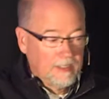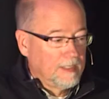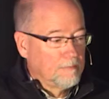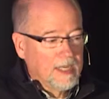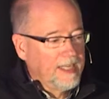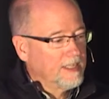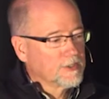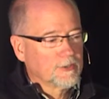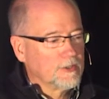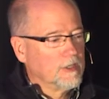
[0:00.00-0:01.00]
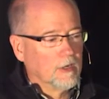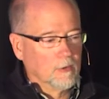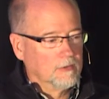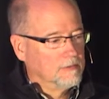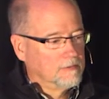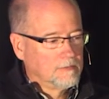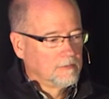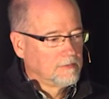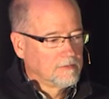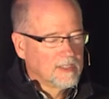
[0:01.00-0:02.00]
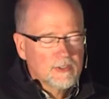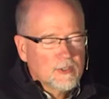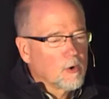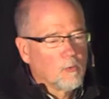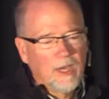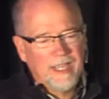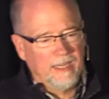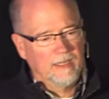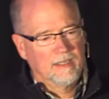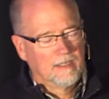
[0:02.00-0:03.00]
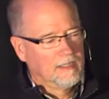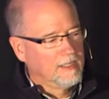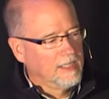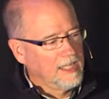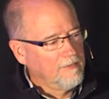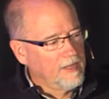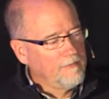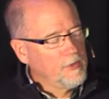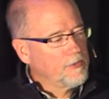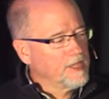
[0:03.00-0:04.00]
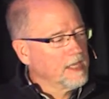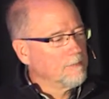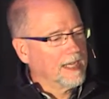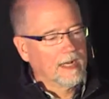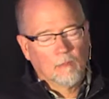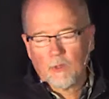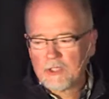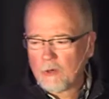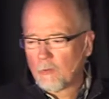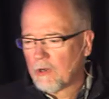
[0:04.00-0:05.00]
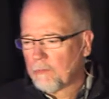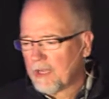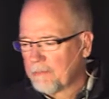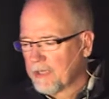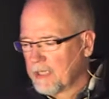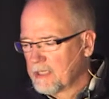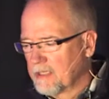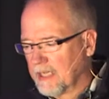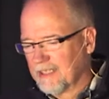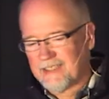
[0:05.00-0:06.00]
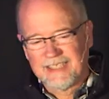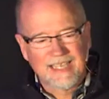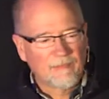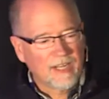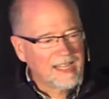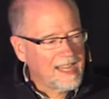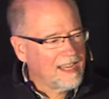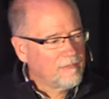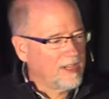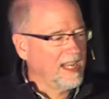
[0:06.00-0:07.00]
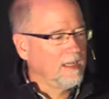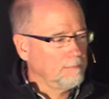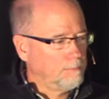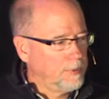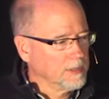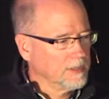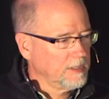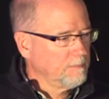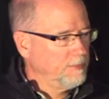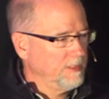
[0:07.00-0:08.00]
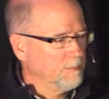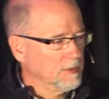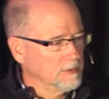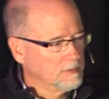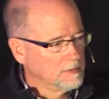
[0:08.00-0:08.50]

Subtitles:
And my answer is no. There's no way. If you think about it, what's our world population now? 7.5, 8 billion people?